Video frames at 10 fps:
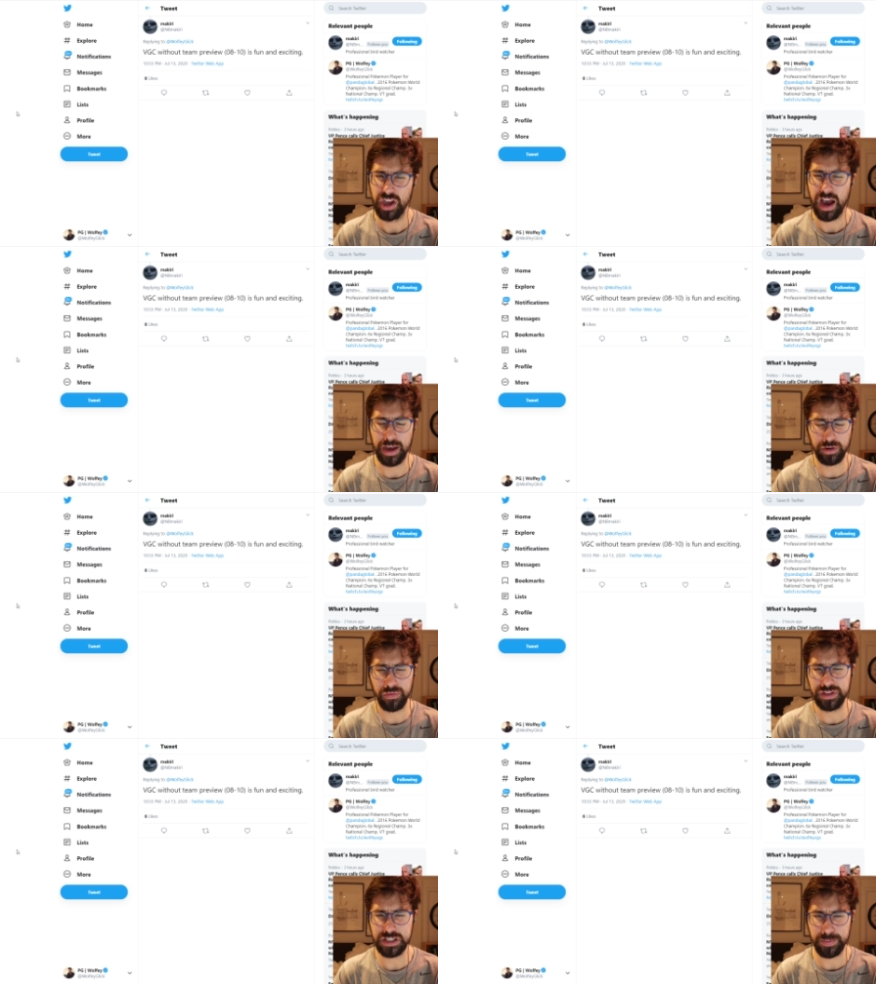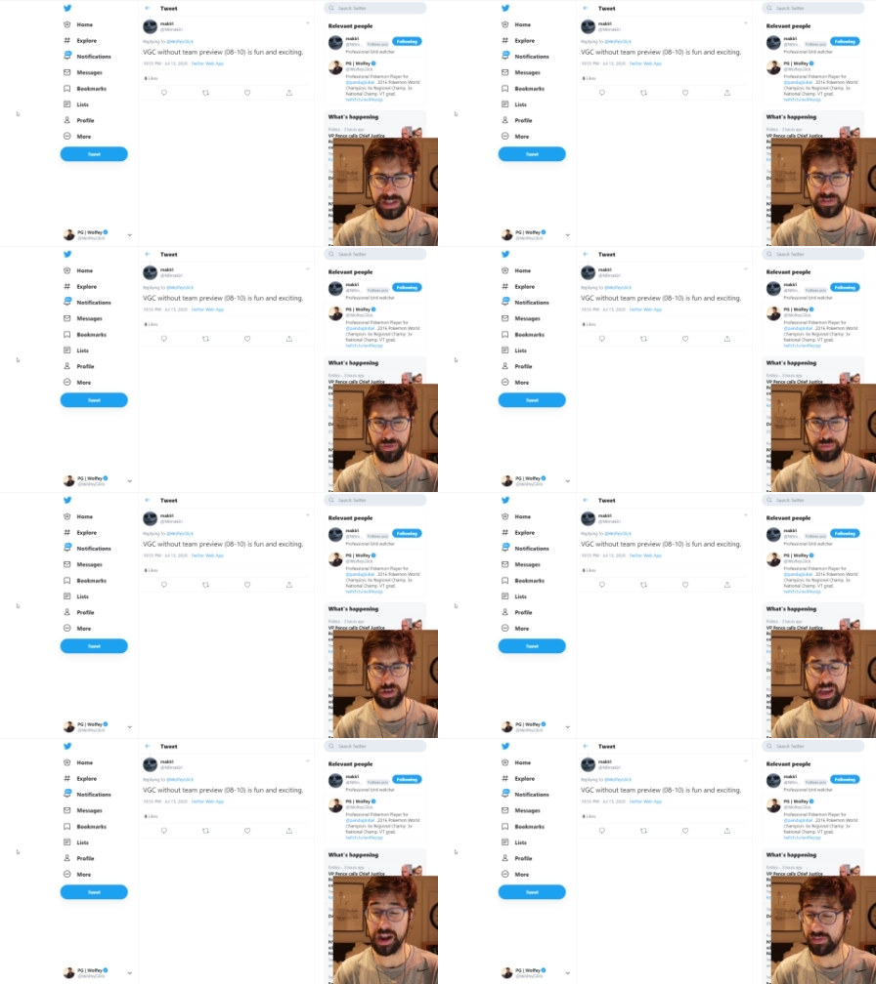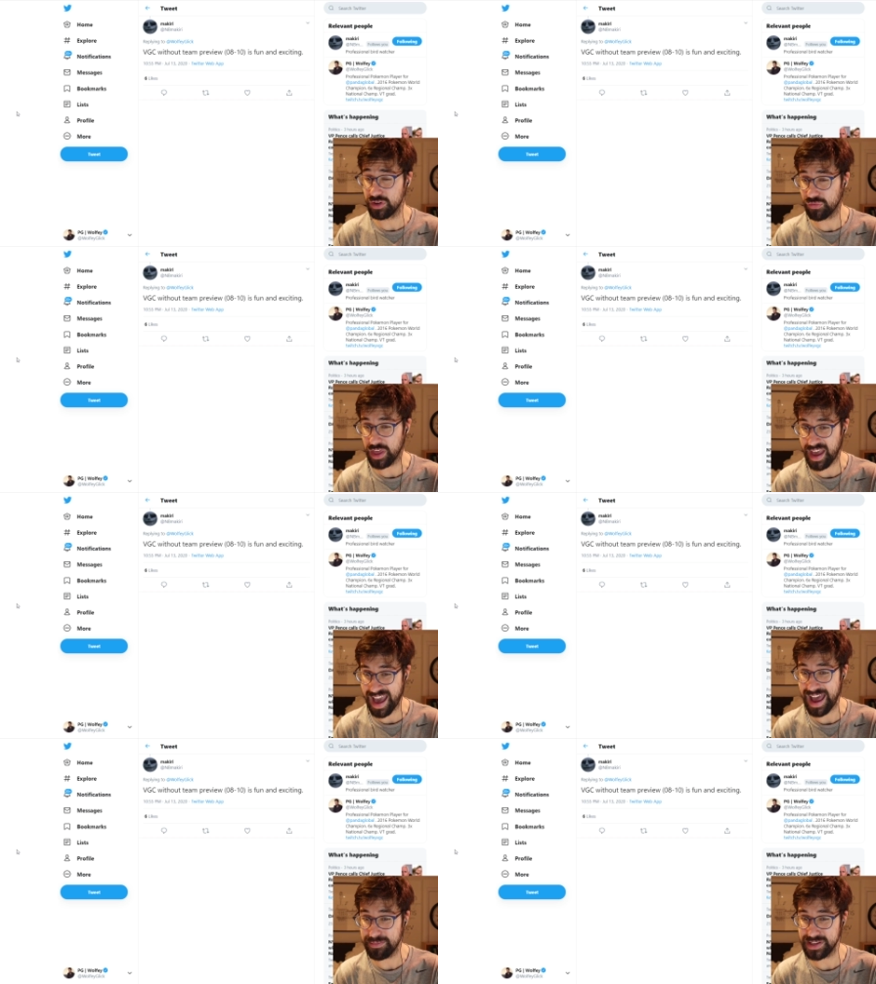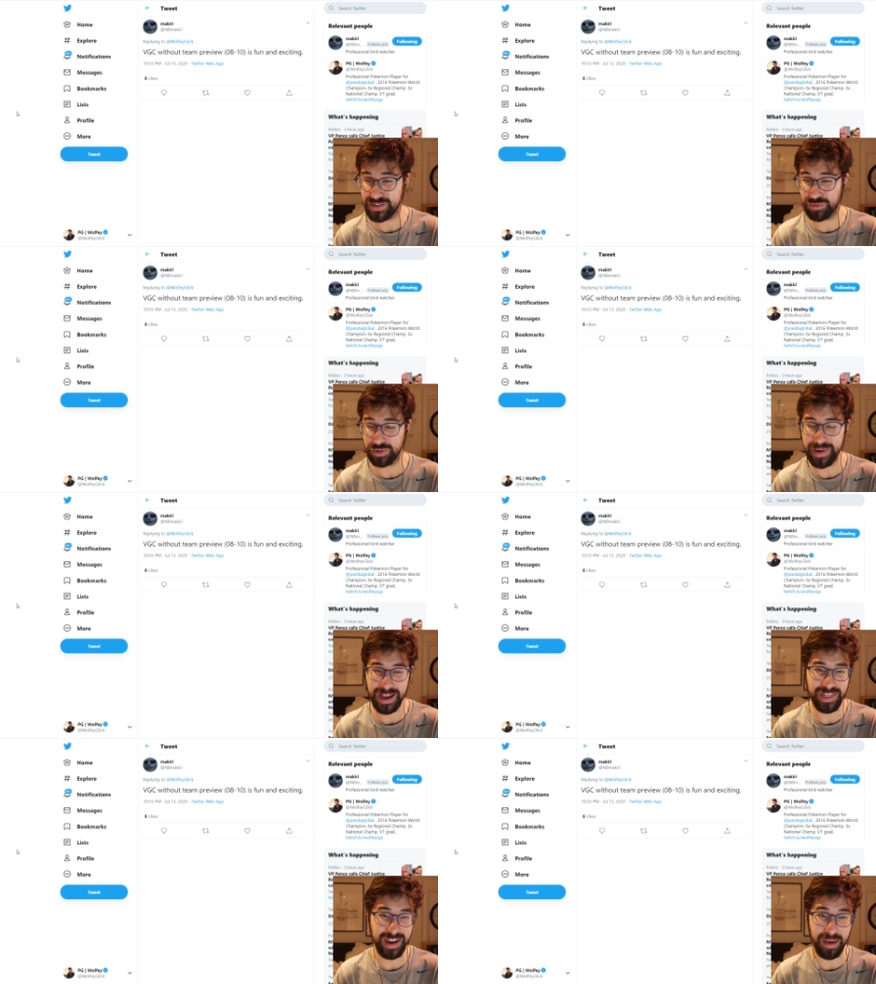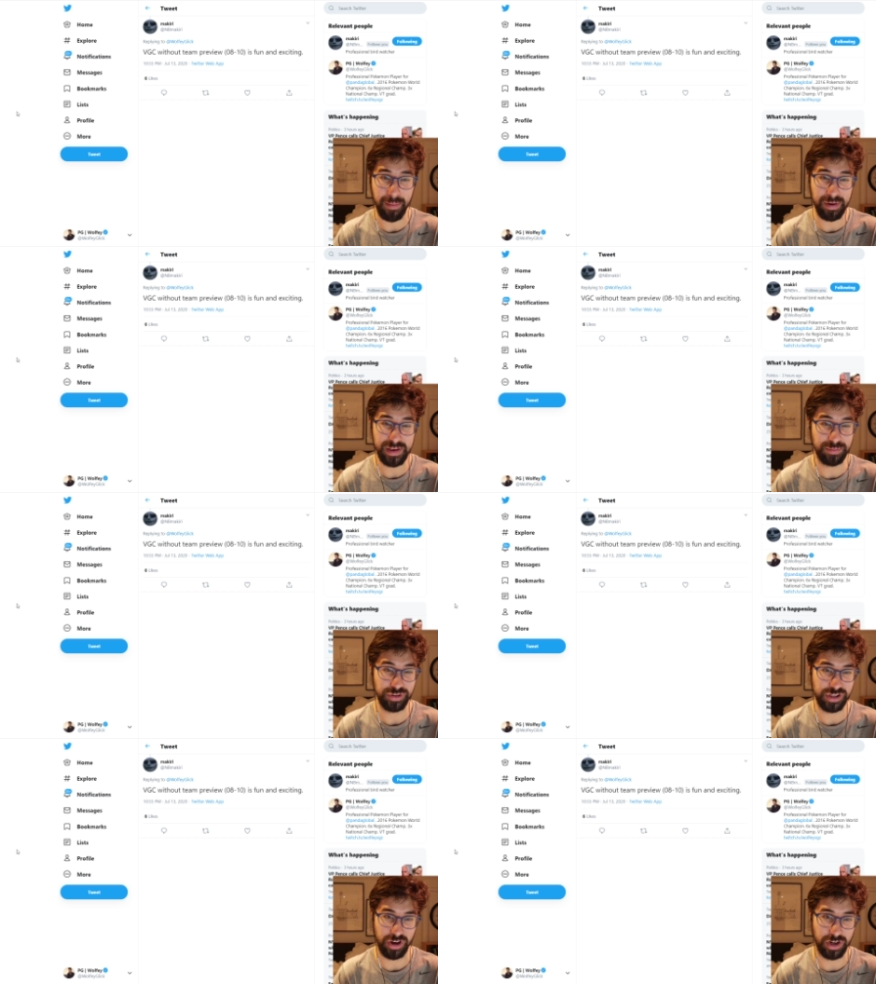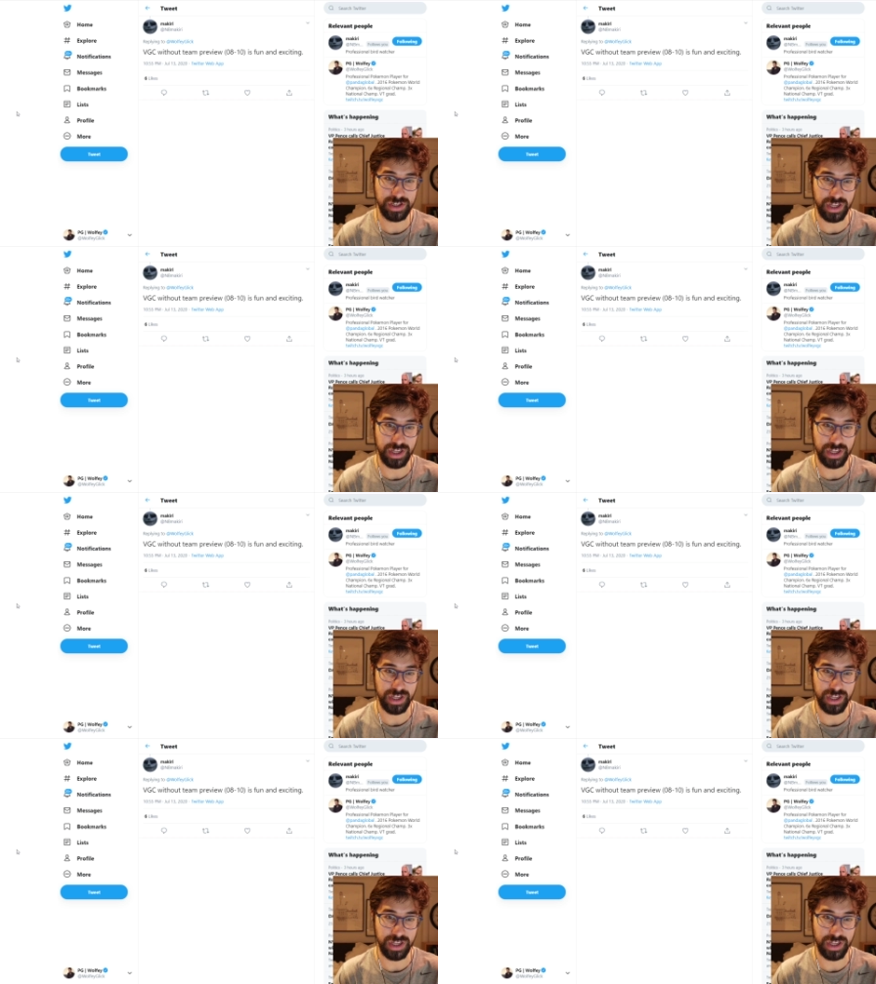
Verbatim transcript: I don't know if it was each best of three. I don't even know if they had best of three back then. I, am gonna be completely honest.